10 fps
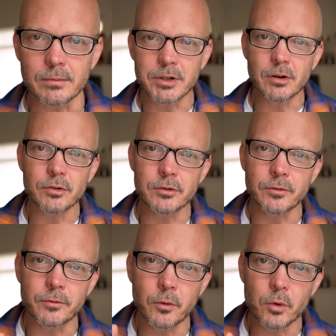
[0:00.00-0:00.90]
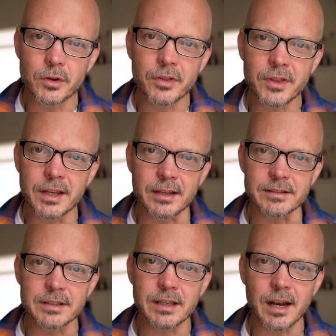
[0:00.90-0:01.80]
I'm going to go through 4
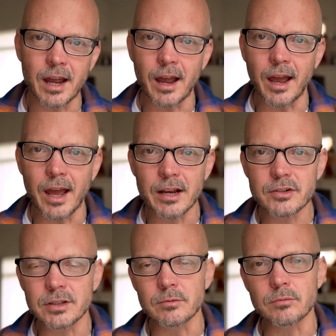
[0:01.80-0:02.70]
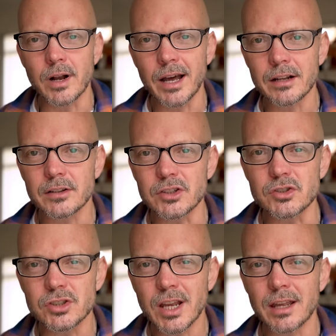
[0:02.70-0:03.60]
things that can actually radically
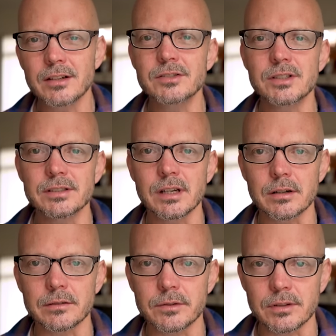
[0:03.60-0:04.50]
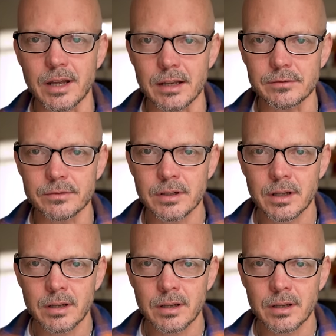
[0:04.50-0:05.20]
change this area of your life,